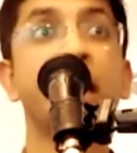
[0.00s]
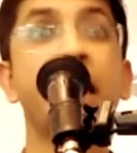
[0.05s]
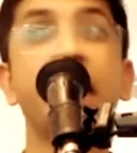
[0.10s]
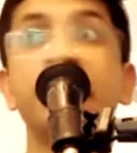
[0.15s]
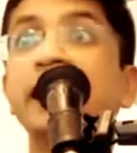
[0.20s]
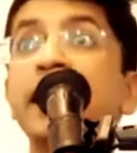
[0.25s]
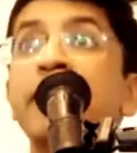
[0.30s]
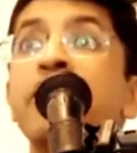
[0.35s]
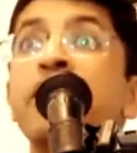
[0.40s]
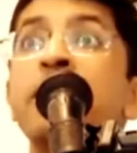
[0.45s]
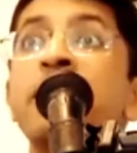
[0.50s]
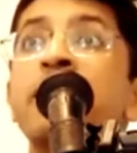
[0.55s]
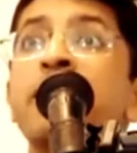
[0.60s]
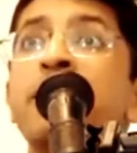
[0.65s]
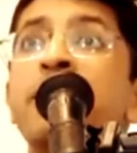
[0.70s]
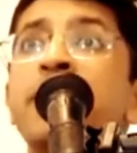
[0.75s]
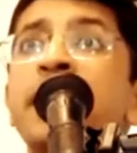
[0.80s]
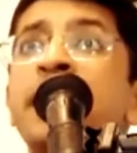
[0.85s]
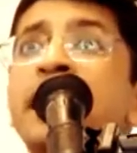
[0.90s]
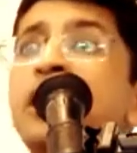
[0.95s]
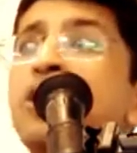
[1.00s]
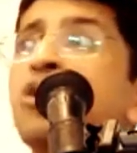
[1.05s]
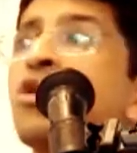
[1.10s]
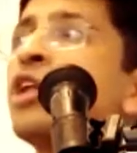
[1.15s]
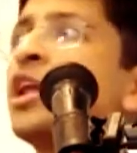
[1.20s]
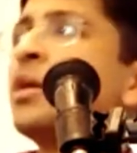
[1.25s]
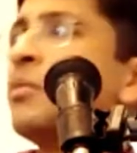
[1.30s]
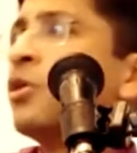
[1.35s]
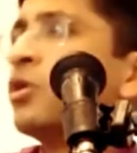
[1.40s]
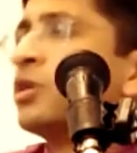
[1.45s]
And they will be completely
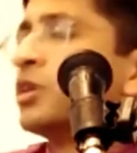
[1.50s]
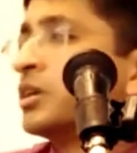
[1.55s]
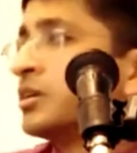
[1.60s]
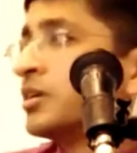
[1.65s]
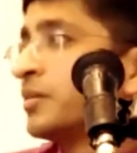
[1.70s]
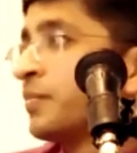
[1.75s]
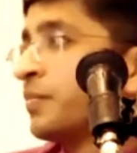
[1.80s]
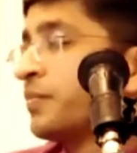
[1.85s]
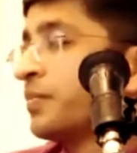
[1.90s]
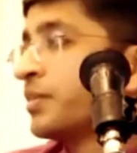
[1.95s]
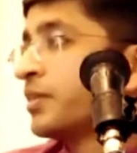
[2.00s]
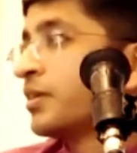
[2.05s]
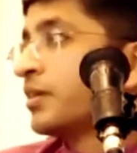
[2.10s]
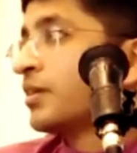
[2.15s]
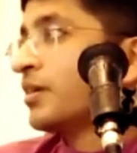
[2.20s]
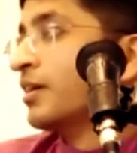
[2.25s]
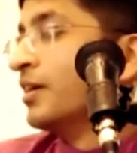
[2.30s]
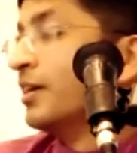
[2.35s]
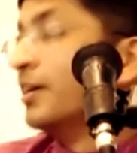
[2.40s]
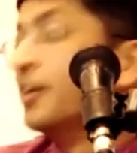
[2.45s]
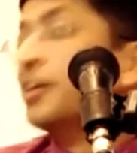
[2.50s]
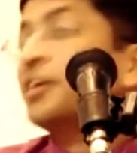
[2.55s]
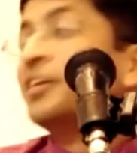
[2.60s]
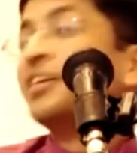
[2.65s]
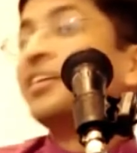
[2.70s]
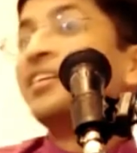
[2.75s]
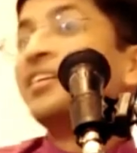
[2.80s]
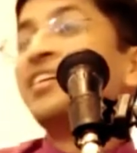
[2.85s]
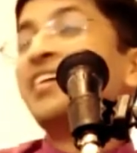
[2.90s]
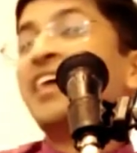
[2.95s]
cool about it.
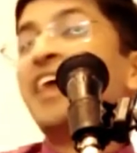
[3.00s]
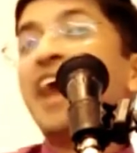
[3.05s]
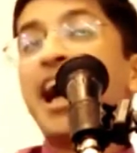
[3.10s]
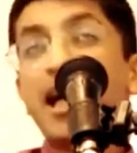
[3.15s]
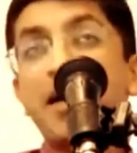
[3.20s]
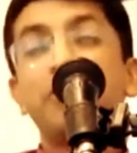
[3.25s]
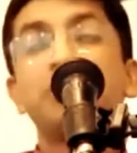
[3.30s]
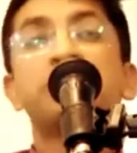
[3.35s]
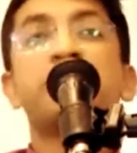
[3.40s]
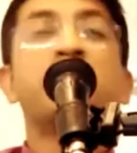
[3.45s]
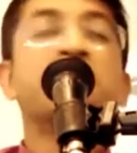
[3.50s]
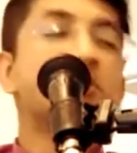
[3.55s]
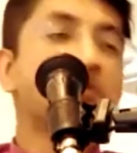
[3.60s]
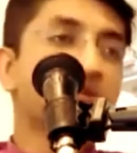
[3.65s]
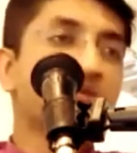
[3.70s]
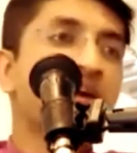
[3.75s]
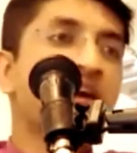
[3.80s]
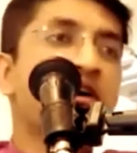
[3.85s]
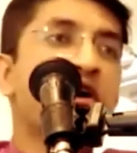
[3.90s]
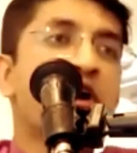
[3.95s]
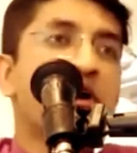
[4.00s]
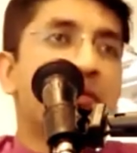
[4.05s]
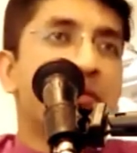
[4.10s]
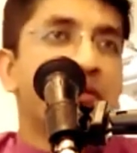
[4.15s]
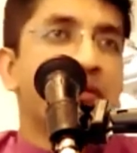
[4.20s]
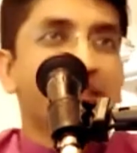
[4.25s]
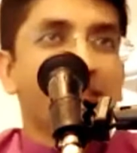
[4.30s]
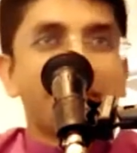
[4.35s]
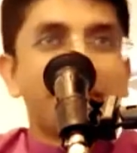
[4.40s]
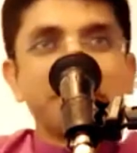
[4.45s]
I was once with my
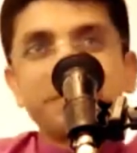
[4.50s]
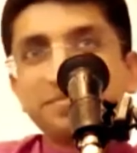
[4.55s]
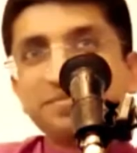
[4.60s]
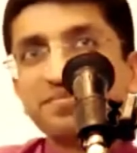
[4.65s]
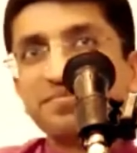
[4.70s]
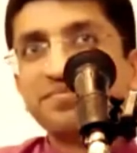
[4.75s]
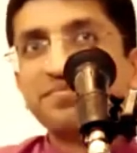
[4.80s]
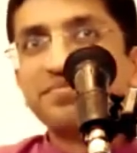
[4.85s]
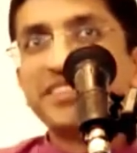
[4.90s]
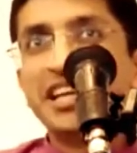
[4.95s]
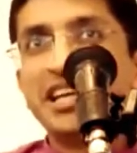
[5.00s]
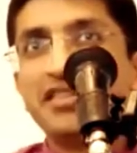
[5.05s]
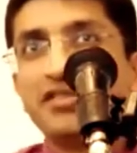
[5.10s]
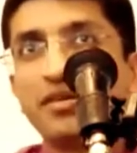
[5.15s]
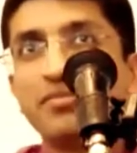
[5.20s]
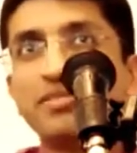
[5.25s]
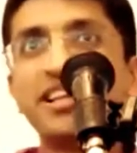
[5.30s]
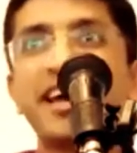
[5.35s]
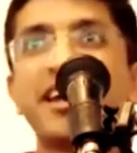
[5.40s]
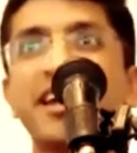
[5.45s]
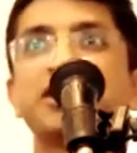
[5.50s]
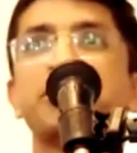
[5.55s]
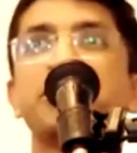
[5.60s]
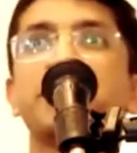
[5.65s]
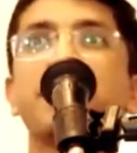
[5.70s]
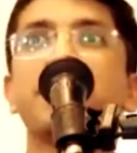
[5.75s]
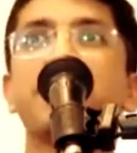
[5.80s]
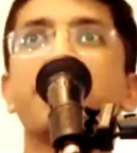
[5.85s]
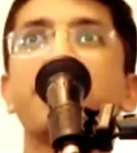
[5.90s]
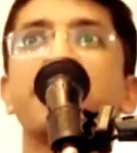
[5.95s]
godbrother. He's from
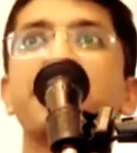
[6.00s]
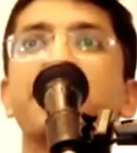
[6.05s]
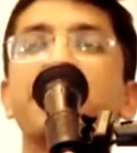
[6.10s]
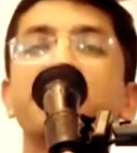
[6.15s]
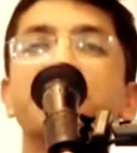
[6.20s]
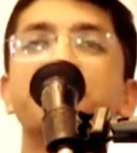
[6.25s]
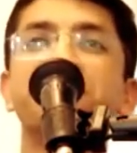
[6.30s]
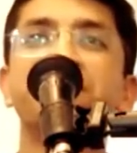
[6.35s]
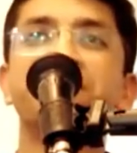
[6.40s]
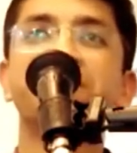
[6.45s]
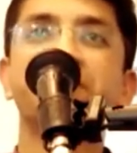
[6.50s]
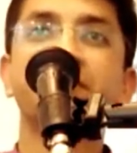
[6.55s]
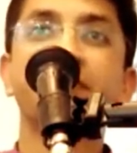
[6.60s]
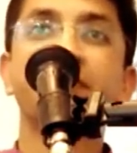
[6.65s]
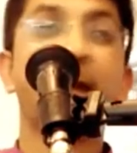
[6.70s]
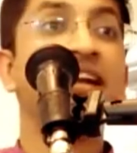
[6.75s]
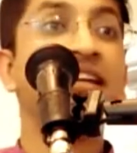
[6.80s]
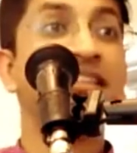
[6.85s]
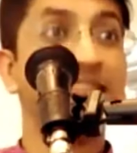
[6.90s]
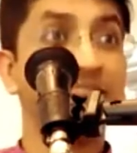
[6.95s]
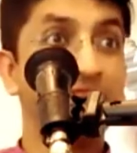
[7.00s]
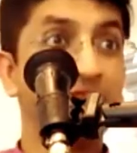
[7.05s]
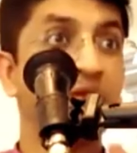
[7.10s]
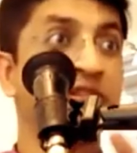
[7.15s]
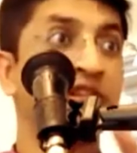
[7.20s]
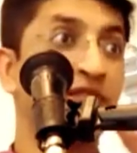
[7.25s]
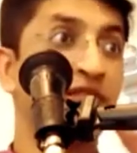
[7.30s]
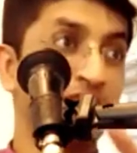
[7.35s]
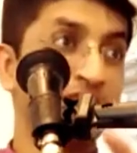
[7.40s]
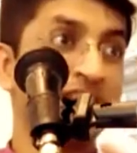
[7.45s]
Sarasota, Florida. And that
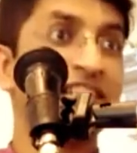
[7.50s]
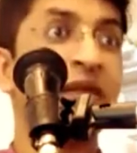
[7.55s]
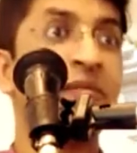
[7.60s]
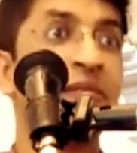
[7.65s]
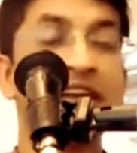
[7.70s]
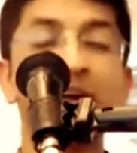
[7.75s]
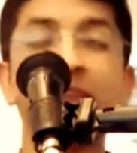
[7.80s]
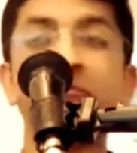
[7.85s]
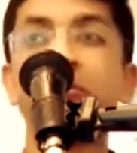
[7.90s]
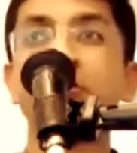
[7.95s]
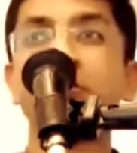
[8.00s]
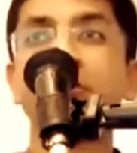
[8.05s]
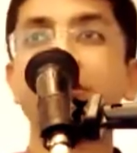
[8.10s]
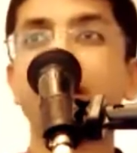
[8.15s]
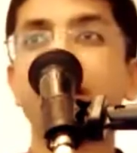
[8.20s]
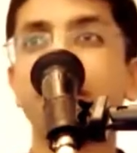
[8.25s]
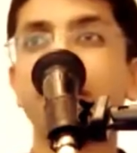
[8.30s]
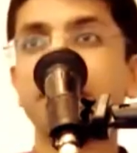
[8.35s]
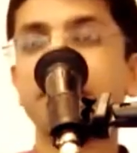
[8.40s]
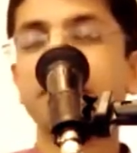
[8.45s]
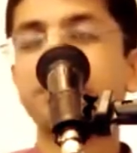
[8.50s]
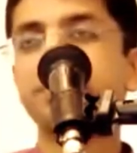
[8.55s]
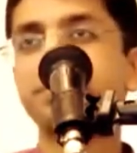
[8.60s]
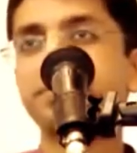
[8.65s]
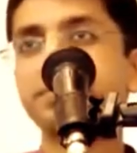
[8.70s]
was the first time he came to Vrindavan.